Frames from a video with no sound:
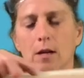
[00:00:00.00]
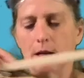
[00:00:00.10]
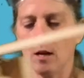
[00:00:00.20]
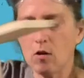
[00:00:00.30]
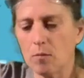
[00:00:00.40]

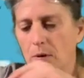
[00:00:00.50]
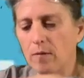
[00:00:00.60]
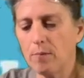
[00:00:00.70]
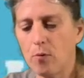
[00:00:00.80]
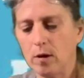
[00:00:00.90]
Here the
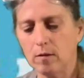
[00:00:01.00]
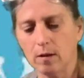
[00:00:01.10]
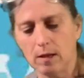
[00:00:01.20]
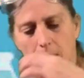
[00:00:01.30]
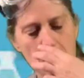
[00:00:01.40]
pivot point's
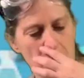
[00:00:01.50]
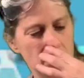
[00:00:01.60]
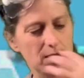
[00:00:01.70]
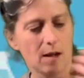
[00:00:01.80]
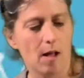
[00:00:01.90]
at the
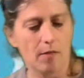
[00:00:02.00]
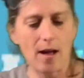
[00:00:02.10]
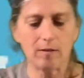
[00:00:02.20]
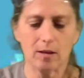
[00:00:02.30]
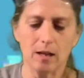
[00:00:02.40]
end.
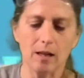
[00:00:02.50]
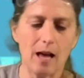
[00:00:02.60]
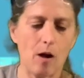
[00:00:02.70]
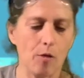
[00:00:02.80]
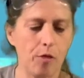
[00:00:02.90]
That's going to
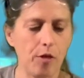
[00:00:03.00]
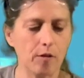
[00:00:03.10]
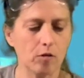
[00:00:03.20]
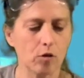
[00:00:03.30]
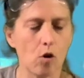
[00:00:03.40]
allow
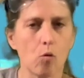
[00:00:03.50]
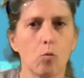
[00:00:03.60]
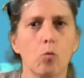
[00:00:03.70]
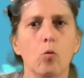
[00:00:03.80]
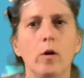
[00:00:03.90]
this to go
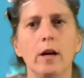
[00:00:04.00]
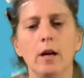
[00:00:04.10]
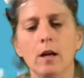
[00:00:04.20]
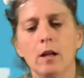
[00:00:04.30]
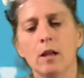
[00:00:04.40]

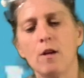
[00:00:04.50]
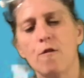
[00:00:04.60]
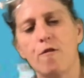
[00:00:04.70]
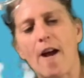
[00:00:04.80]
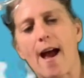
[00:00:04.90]
really
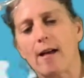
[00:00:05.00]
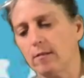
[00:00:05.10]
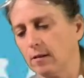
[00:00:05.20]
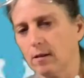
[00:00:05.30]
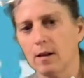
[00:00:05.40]

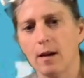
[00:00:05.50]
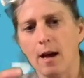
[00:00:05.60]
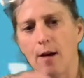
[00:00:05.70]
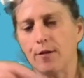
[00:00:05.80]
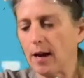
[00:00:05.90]
fast.
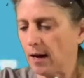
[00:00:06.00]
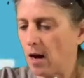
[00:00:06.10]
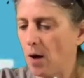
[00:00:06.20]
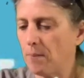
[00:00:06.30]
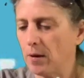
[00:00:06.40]
I've got a
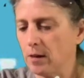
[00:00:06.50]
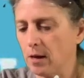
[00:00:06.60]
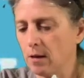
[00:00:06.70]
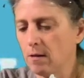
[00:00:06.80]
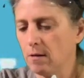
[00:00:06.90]
cup on the
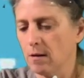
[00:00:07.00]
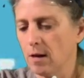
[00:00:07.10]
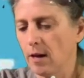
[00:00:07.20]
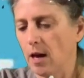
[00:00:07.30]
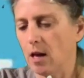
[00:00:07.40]
end
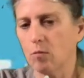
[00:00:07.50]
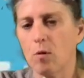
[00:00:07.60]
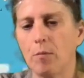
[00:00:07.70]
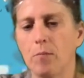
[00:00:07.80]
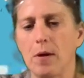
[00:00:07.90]
and a
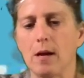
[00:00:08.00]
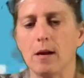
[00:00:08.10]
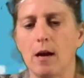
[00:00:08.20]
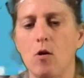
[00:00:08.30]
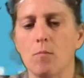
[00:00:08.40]
rubber band
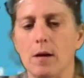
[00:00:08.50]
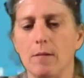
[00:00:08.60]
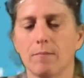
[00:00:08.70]
to help me.